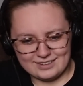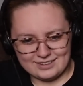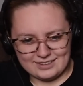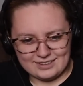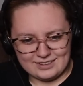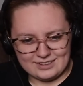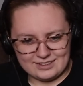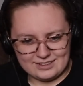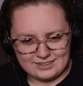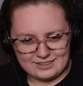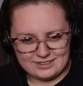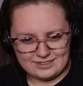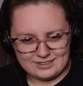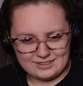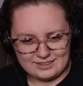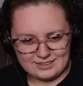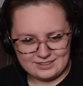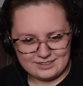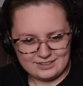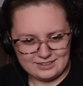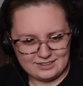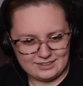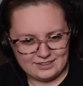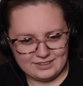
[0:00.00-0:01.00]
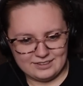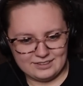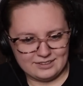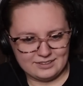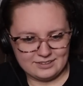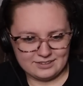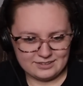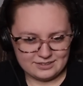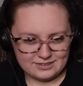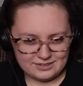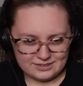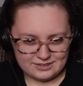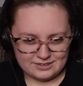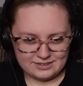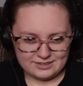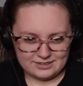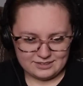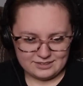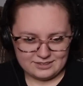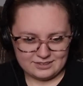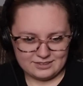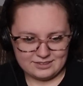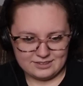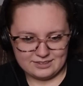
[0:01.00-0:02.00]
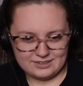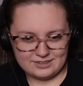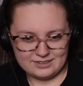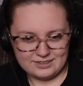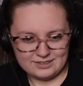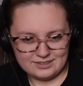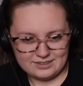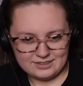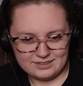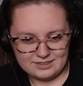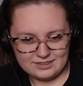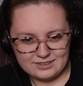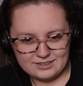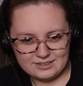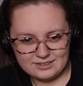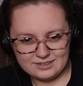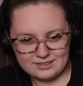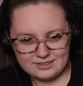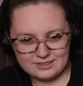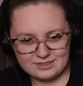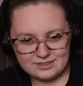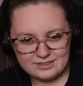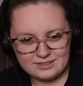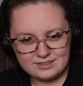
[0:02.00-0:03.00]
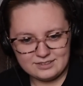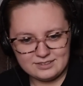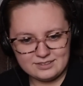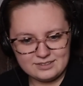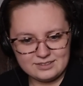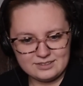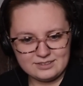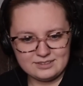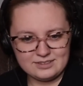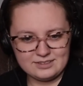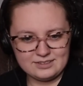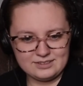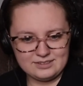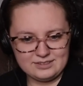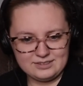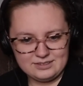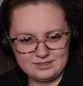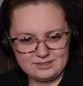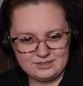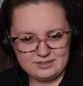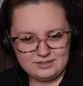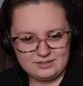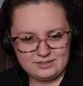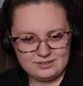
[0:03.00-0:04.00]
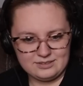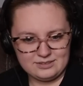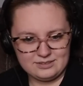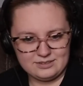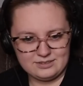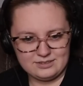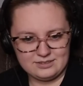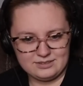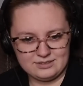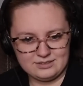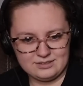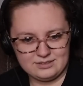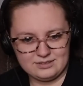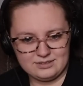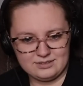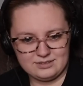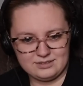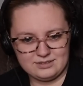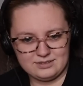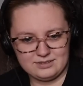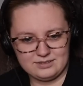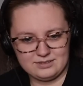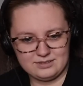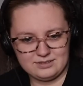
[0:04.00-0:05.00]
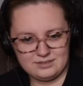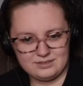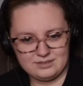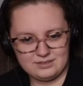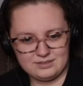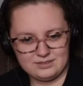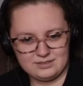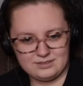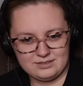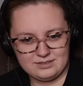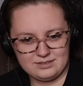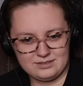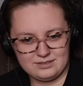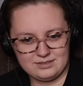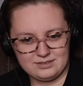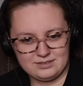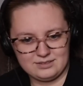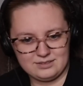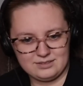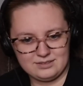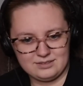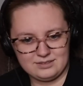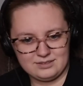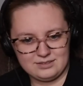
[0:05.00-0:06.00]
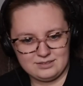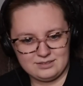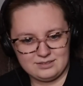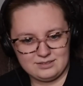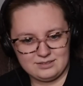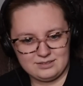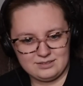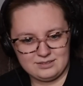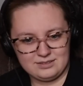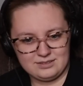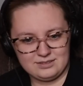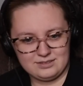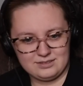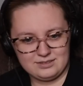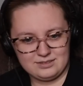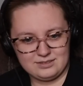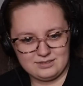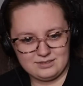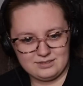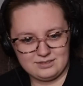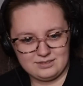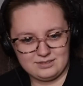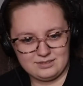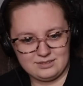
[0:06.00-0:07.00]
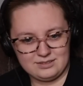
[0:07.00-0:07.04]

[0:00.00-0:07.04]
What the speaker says: No words are spoken by the person on screen.